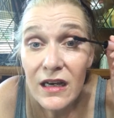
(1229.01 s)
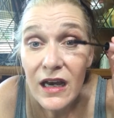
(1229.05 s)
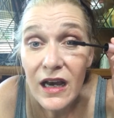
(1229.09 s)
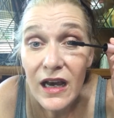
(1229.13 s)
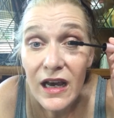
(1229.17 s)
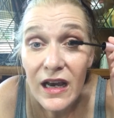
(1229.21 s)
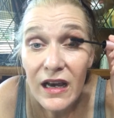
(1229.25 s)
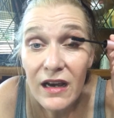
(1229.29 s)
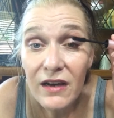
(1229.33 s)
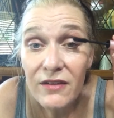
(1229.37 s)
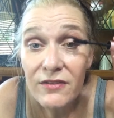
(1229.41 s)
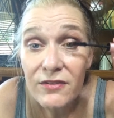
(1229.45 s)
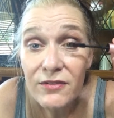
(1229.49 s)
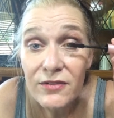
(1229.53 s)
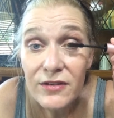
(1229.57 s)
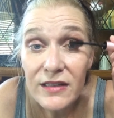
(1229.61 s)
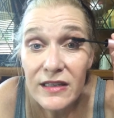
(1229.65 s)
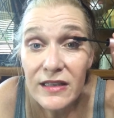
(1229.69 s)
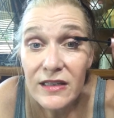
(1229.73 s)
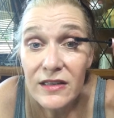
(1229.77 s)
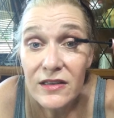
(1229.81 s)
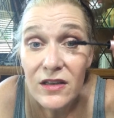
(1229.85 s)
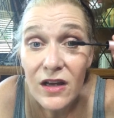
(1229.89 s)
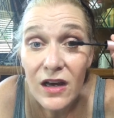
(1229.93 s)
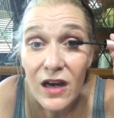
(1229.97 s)
I have
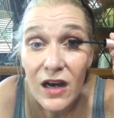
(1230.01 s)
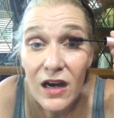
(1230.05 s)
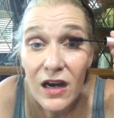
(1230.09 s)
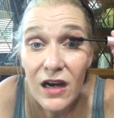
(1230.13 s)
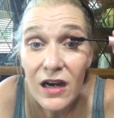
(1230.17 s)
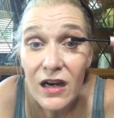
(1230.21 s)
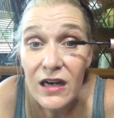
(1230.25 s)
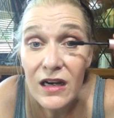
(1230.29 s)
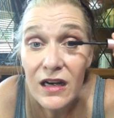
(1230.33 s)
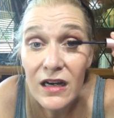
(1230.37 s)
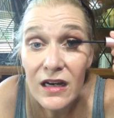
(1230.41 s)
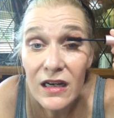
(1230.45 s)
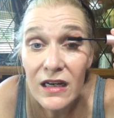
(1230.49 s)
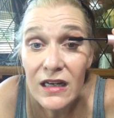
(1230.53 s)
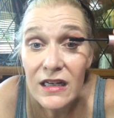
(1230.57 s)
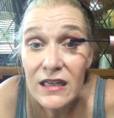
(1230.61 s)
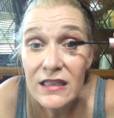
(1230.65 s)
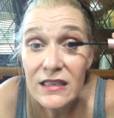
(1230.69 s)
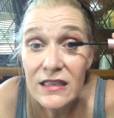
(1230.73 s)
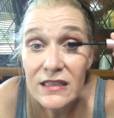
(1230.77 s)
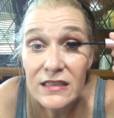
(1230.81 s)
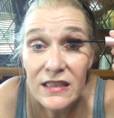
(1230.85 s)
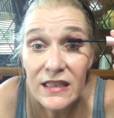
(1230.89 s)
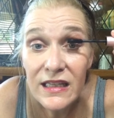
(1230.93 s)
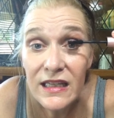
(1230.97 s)
really long,
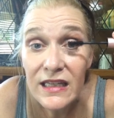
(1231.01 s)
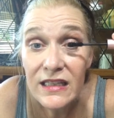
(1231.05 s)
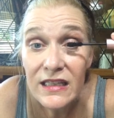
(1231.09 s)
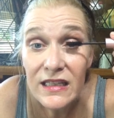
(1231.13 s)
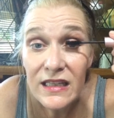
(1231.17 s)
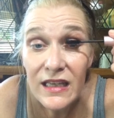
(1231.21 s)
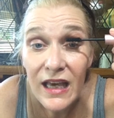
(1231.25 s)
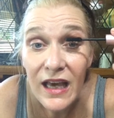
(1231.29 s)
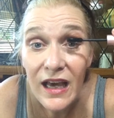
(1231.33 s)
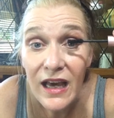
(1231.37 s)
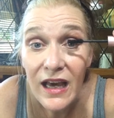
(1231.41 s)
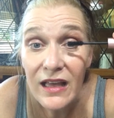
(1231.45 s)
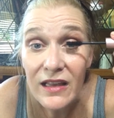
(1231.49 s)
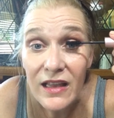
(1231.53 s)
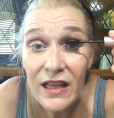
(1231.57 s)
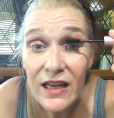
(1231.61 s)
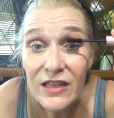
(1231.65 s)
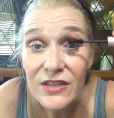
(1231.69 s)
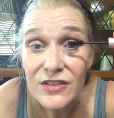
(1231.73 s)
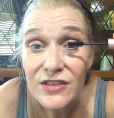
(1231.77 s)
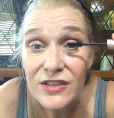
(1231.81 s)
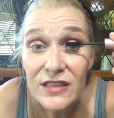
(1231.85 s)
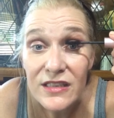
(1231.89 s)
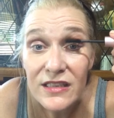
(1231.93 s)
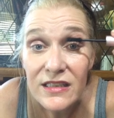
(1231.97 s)
sandy
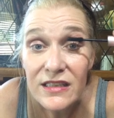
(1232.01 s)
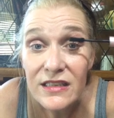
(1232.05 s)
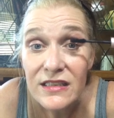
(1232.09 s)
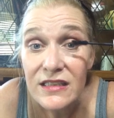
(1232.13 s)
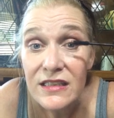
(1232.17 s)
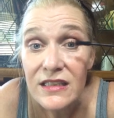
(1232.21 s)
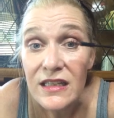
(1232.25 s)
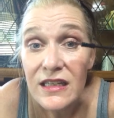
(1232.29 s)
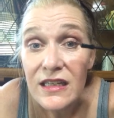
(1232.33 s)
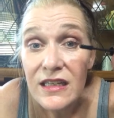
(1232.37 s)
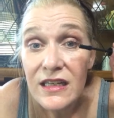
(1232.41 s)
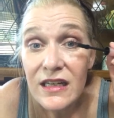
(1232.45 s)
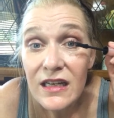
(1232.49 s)
eyelashes,